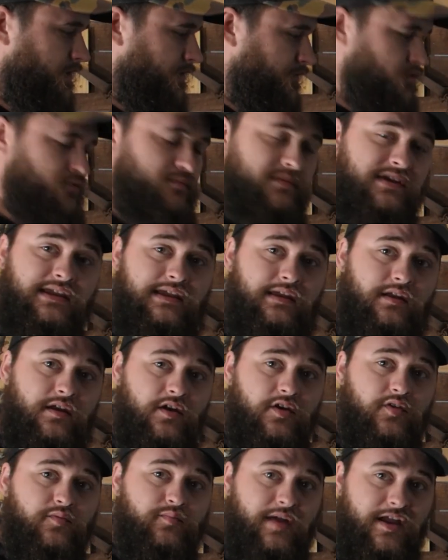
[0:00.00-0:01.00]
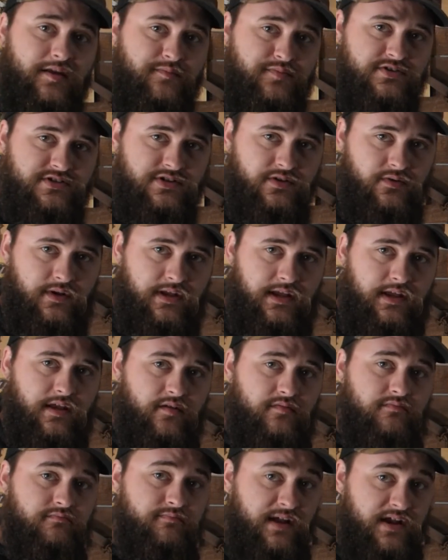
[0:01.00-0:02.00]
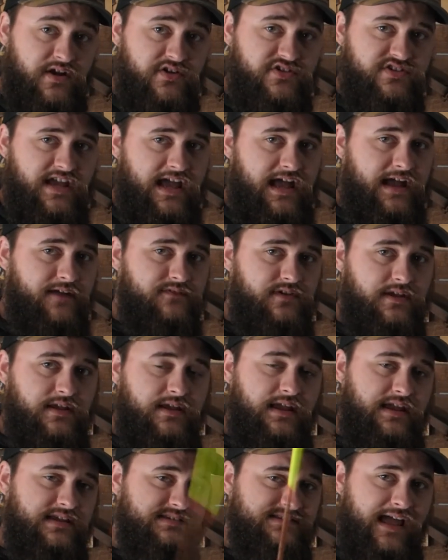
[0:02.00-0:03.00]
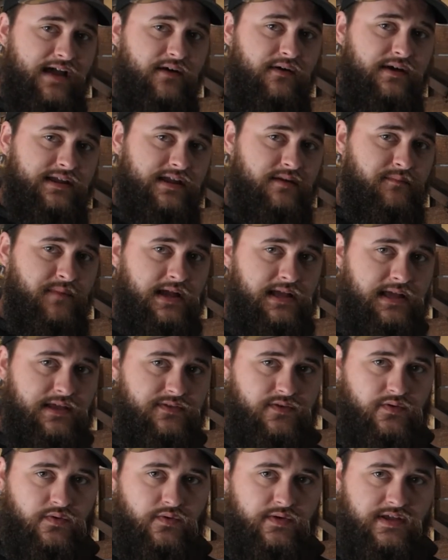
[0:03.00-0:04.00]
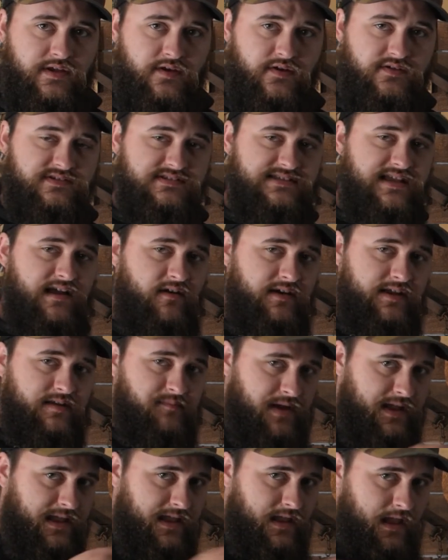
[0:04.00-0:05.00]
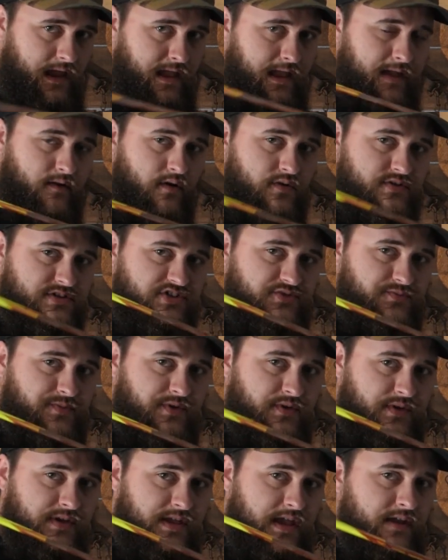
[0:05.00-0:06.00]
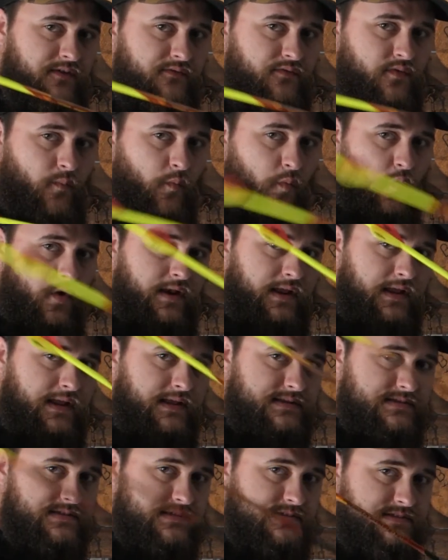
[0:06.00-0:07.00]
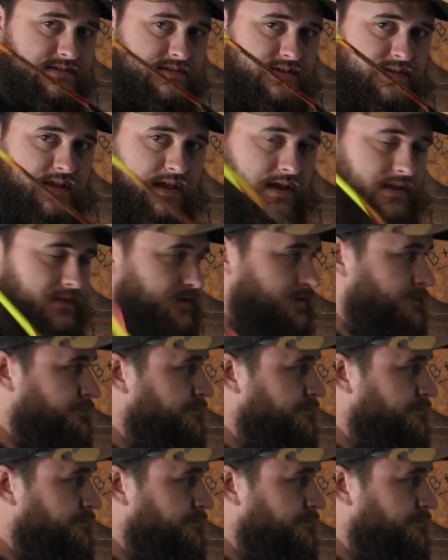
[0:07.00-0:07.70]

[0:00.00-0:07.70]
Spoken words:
For me, paper tuning, bare shaft, is how I get my ethical kills. It's how I get my arrow to communicate from one end to the other.